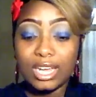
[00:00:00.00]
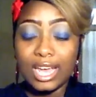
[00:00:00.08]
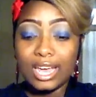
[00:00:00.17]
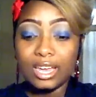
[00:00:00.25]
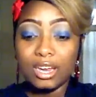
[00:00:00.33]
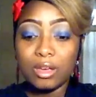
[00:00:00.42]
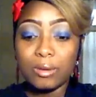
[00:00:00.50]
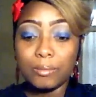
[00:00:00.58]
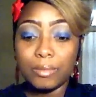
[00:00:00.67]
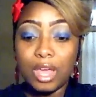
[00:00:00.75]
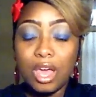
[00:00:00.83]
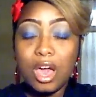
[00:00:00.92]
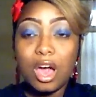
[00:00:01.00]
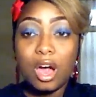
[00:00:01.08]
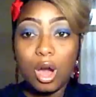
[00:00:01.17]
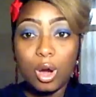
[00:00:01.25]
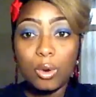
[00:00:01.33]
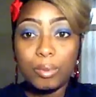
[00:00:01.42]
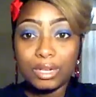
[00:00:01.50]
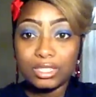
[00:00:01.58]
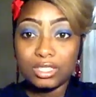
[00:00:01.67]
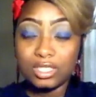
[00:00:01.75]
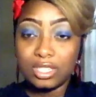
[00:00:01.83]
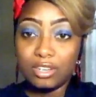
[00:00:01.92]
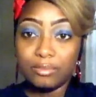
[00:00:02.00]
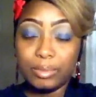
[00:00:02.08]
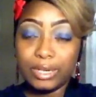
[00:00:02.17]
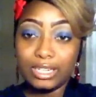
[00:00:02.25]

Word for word: They had um a whole bunch of stuff,